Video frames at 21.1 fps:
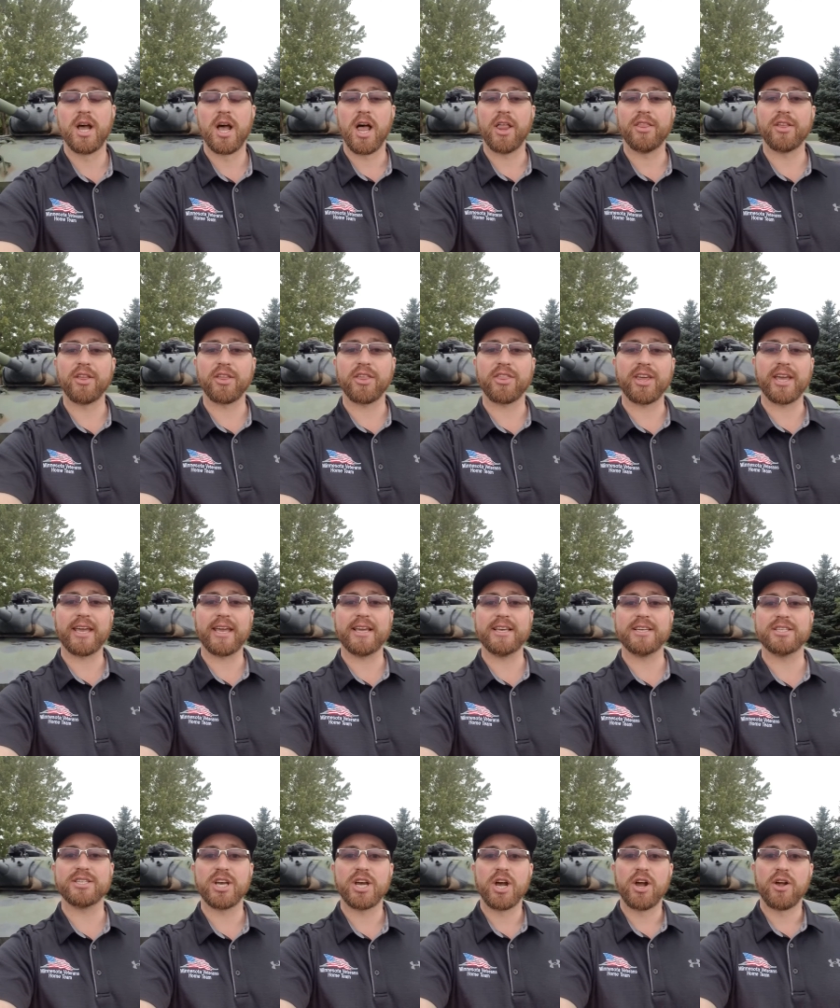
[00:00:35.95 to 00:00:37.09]
Another thing
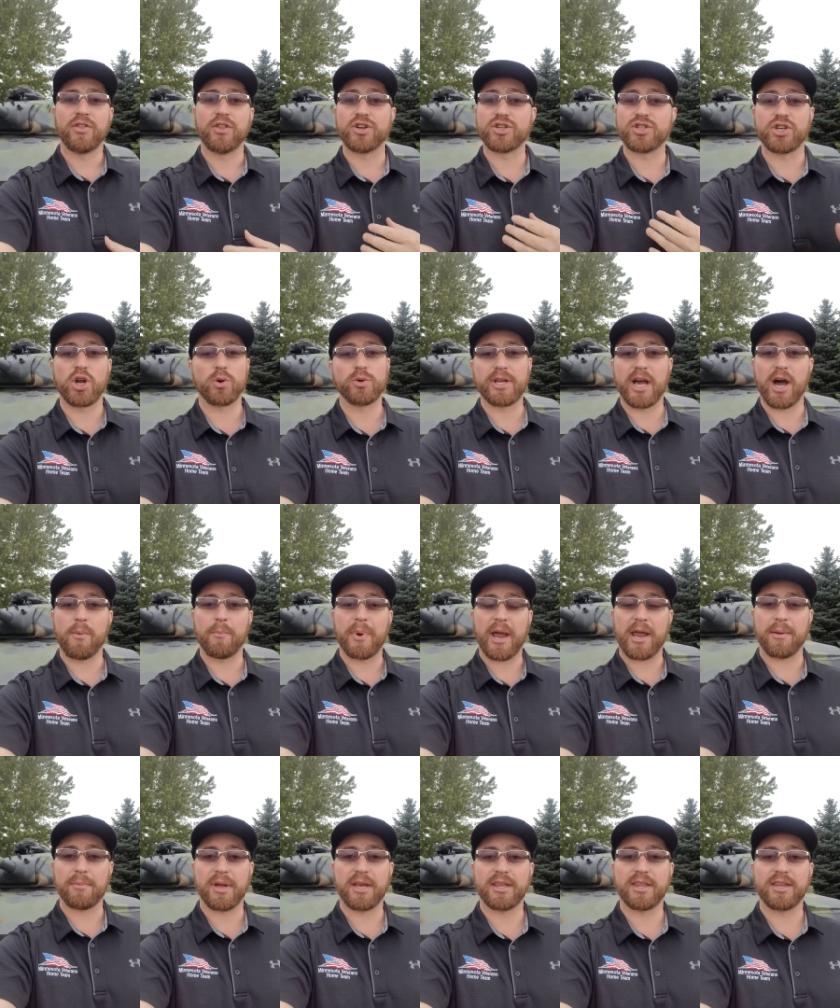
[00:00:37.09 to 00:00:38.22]
is there's no down
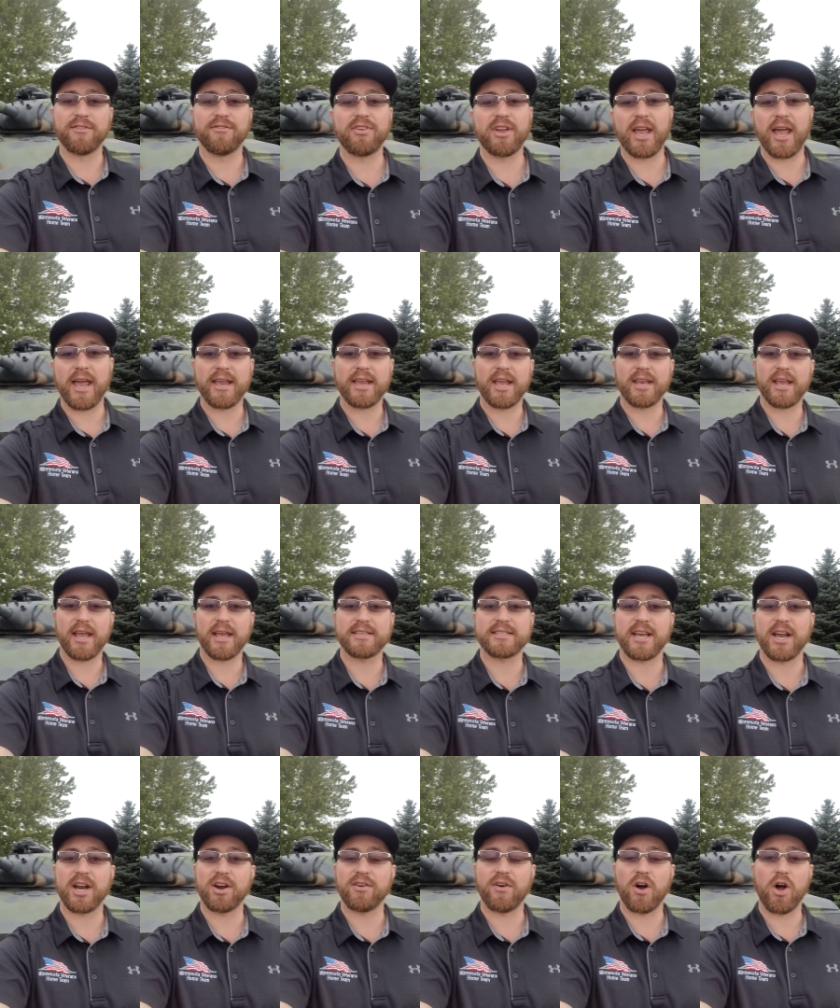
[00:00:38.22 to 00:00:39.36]
payment. The VA takes
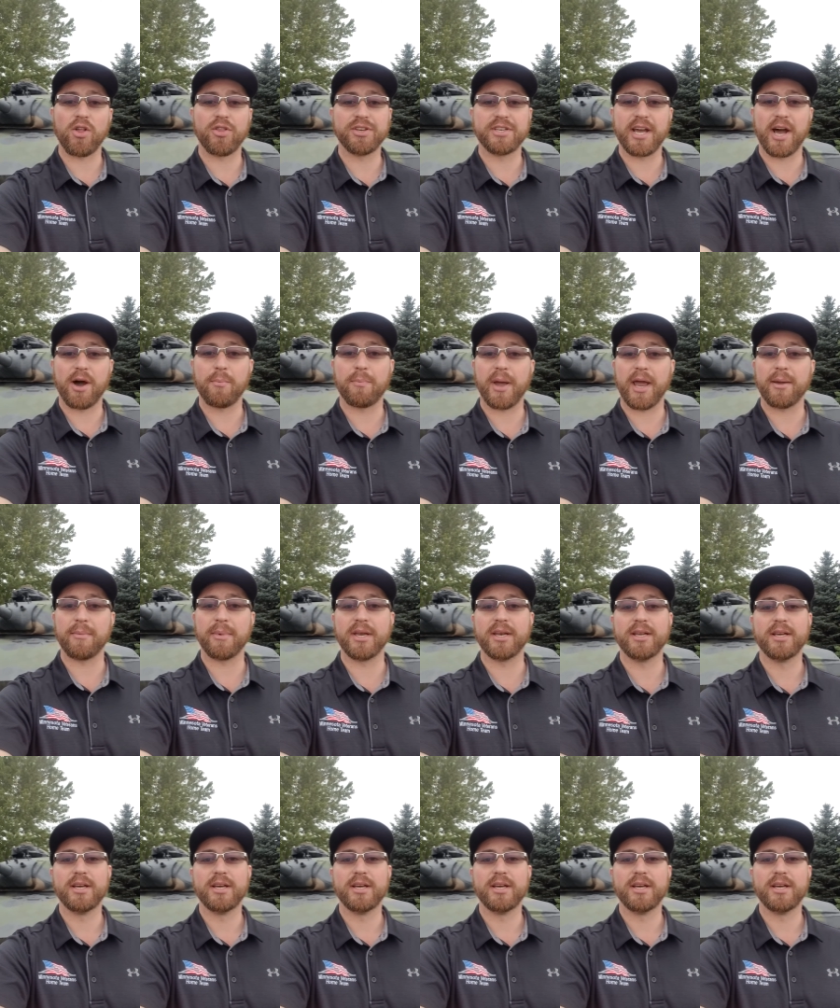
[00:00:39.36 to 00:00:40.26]
care of all the down payment